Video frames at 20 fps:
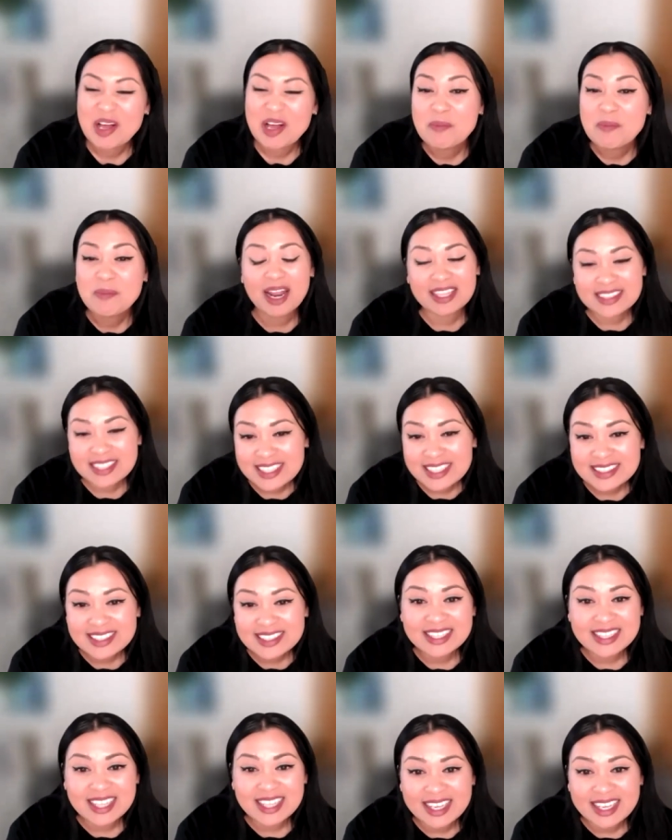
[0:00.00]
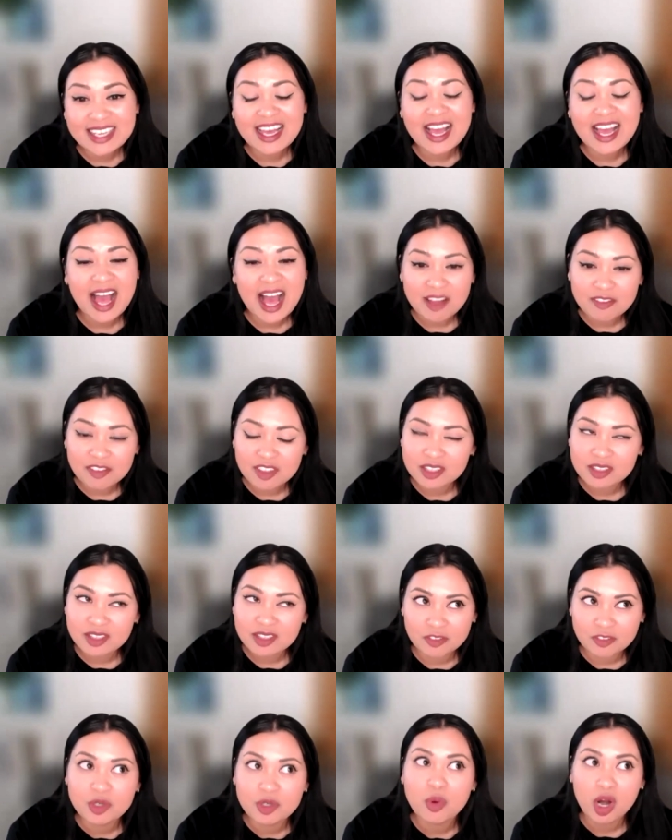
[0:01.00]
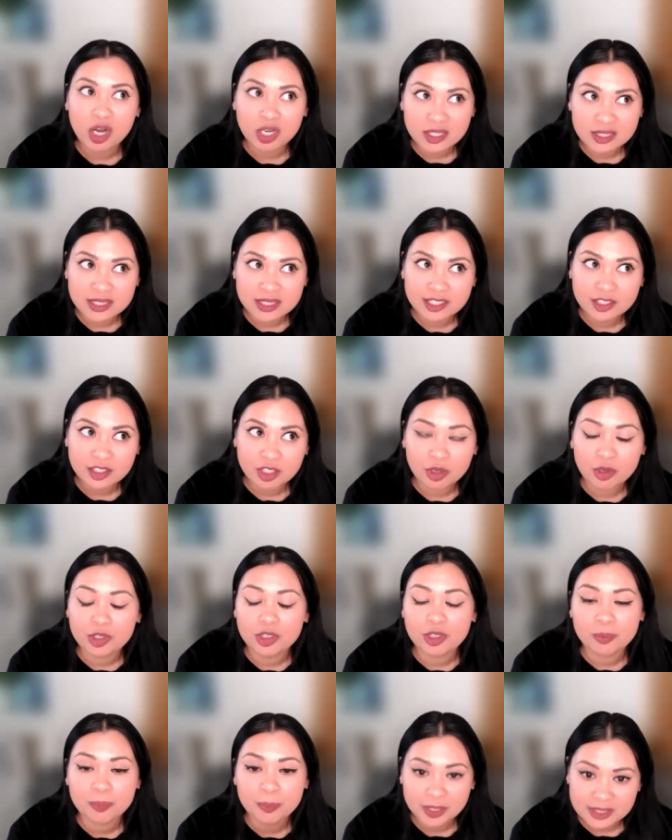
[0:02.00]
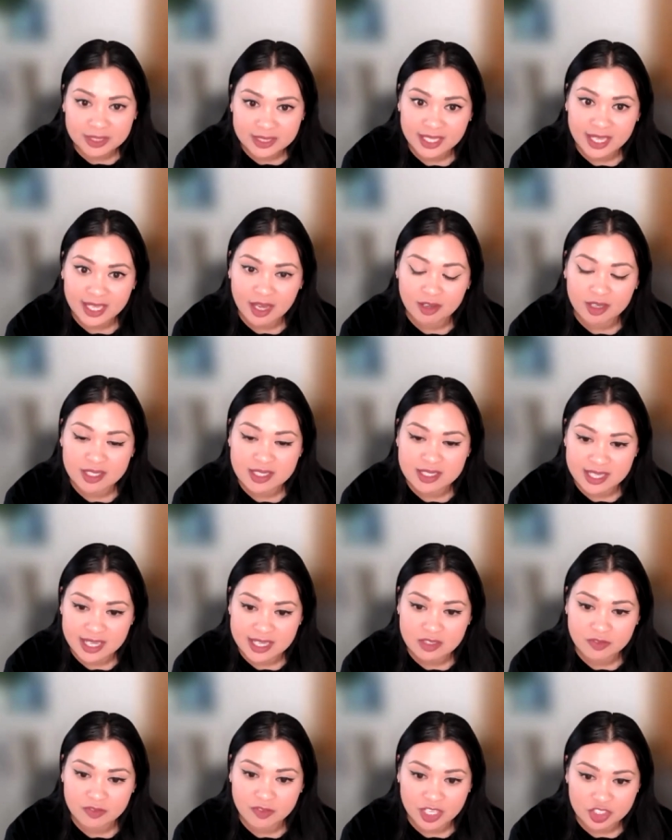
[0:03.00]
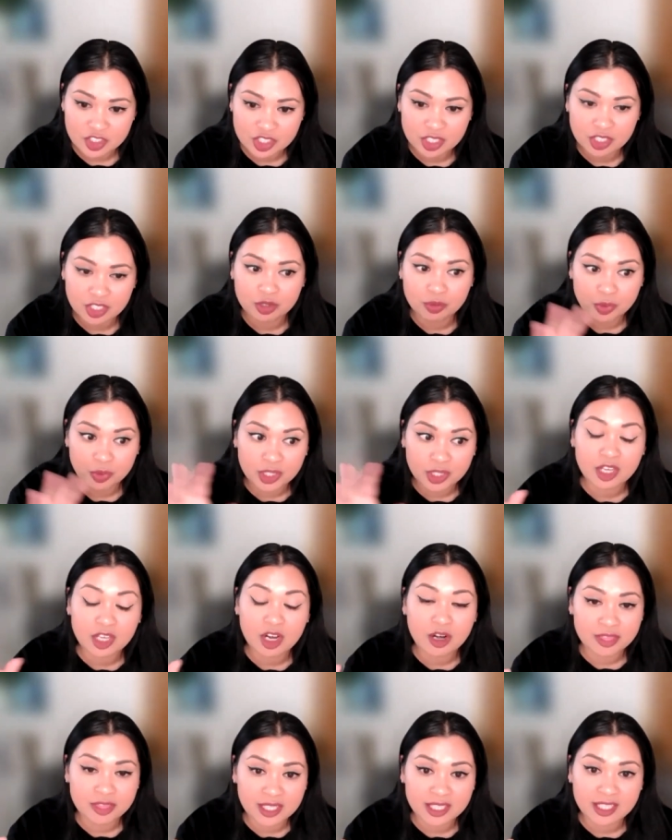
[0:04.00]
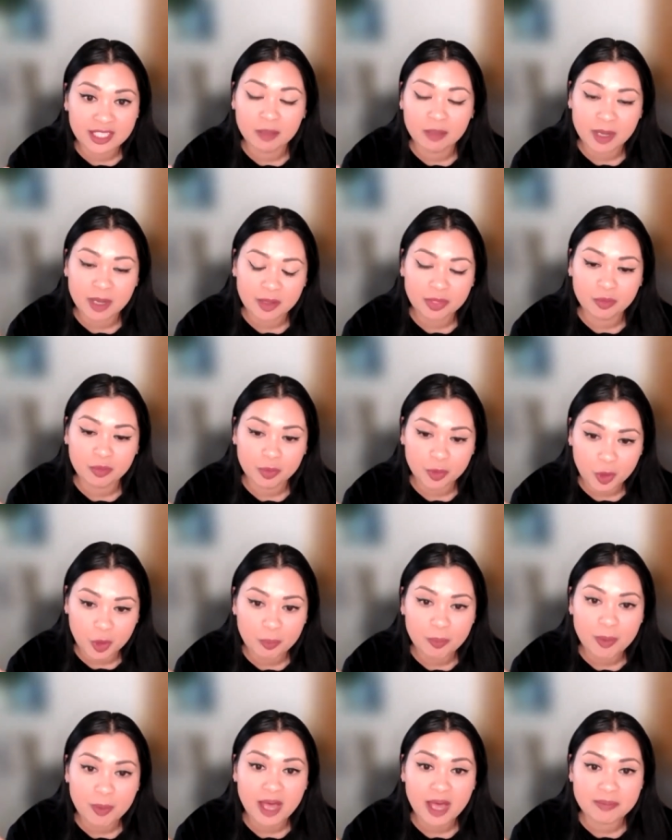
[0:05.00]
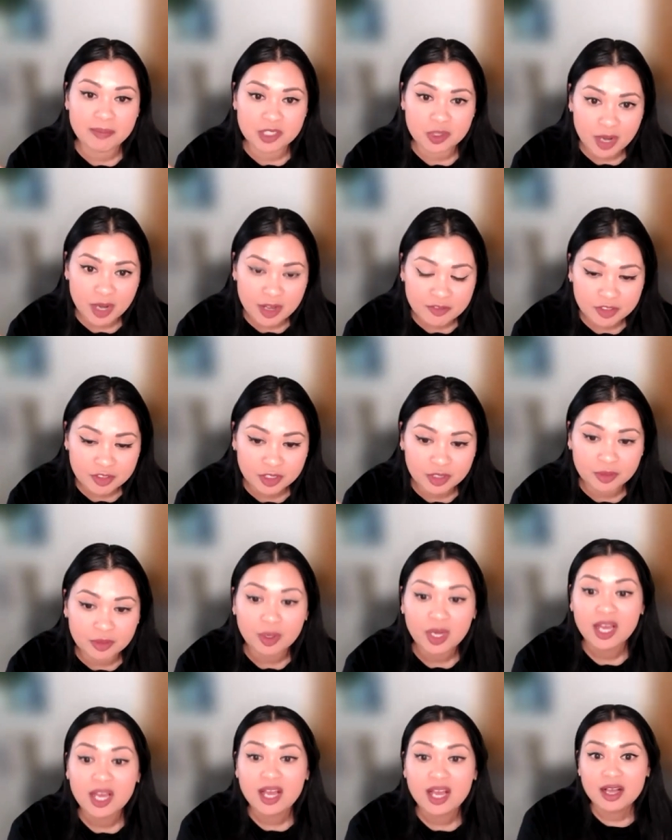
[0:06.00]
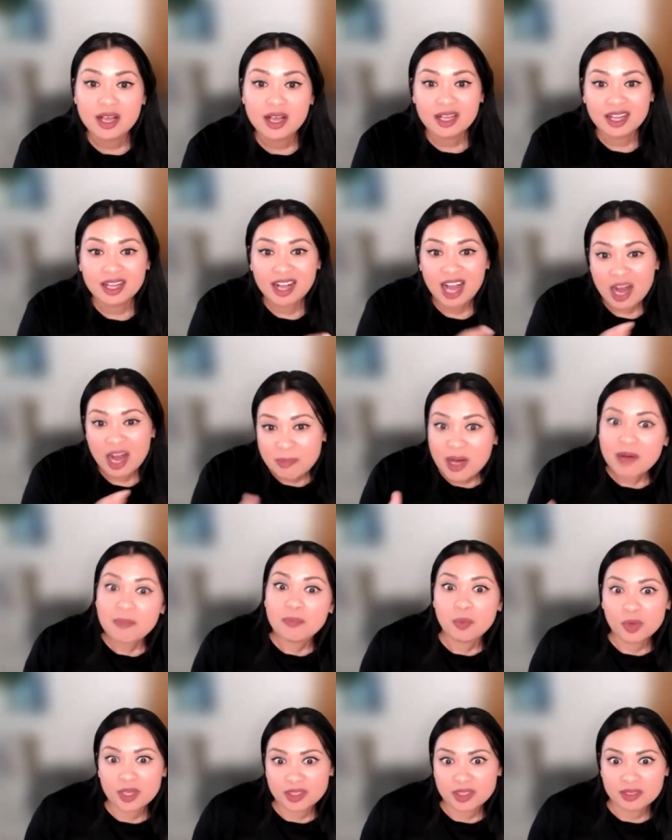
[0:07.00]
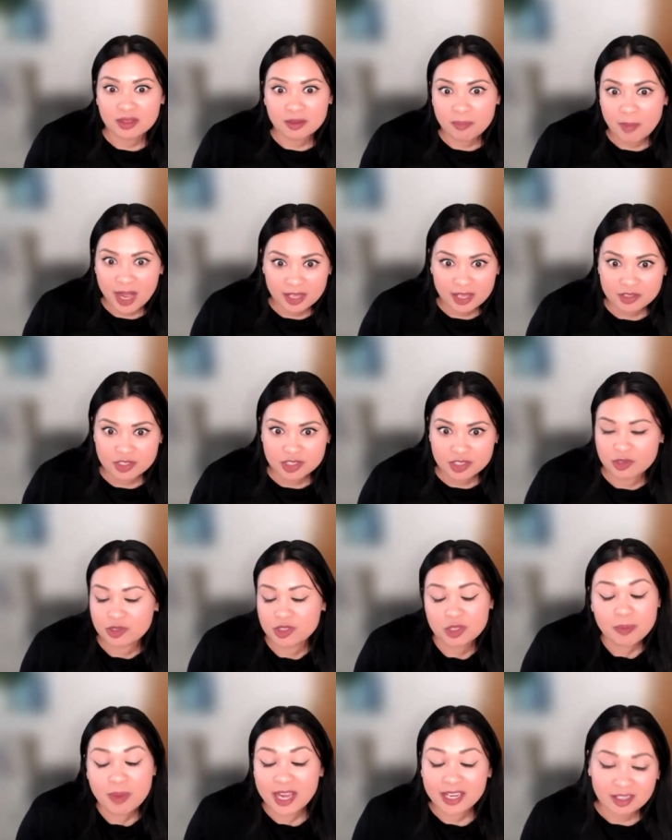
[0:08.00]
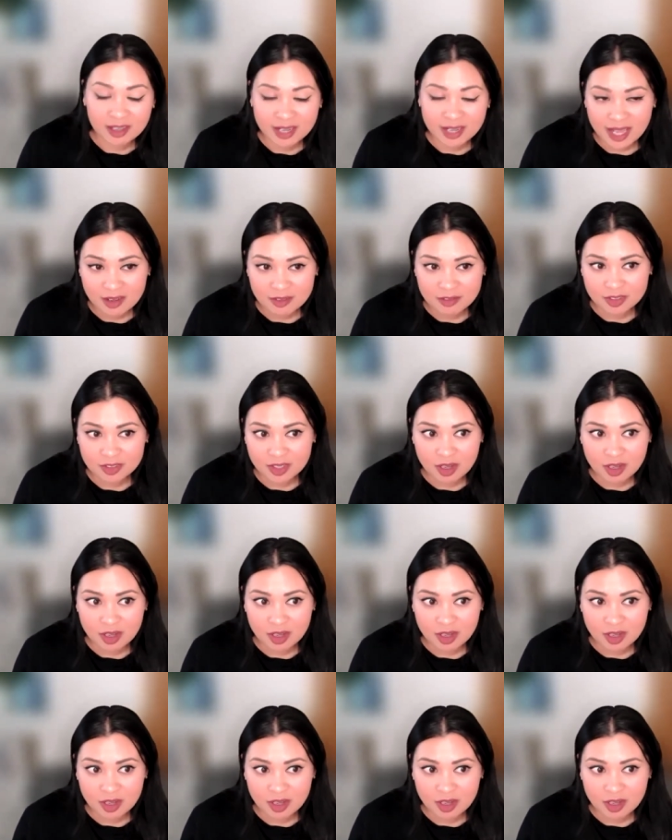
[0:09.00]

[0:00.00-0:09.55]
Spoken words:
but I think that, like, if you are a leader or you're building out a CS function and you really are thinking about the roadmap to revenue, come up with milestones. You might not have